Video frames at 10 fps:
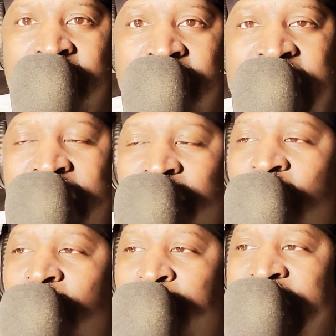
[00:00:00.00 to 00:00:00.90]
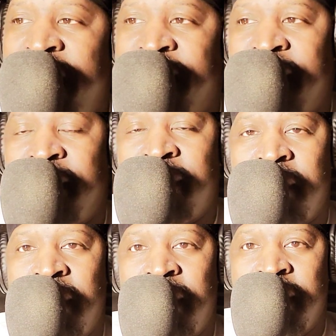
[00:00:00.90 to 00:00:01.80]
Count your blessings.
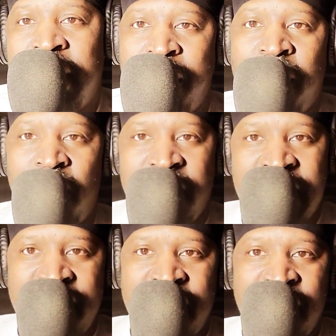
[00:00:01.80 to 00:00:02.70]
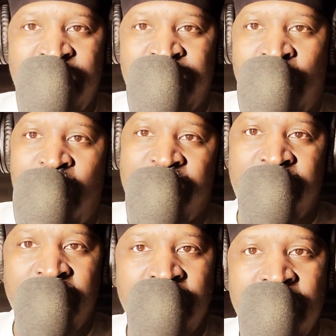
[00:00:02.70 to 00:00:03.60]
Stop going after this false
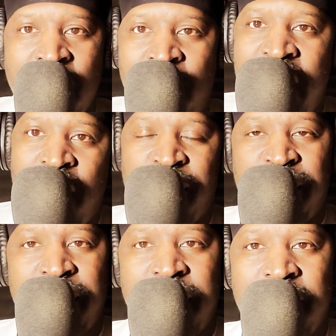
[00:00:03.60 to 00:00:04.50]
wealth.